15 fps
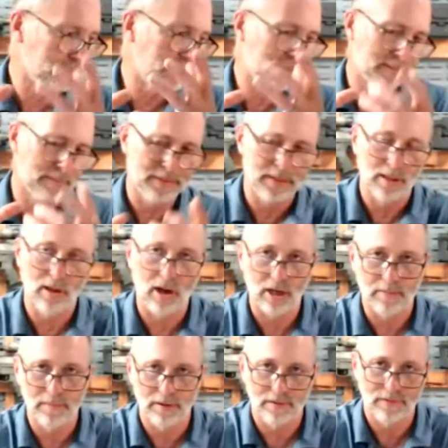made a
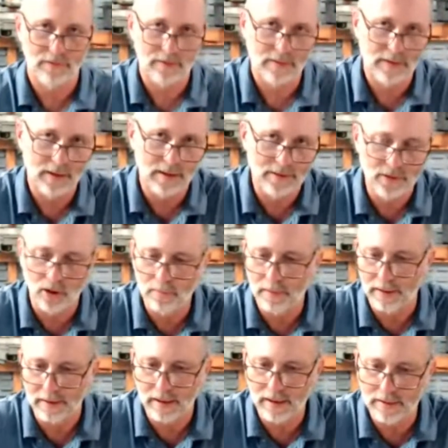log book for dope
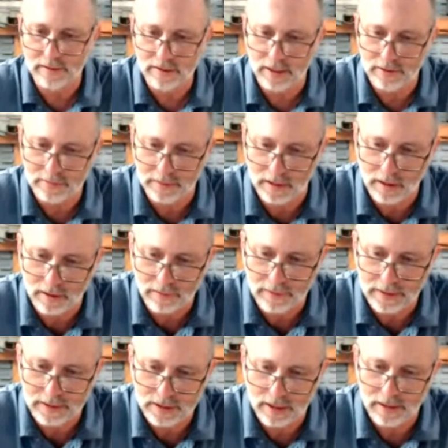on guns, on some of the long
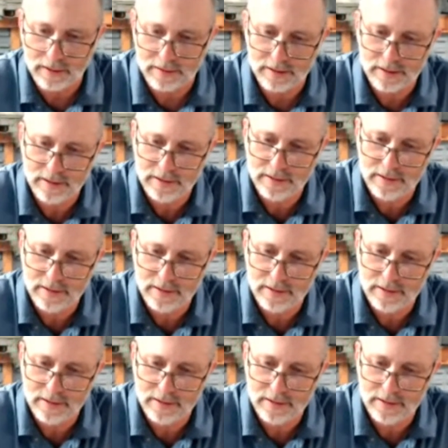range guns.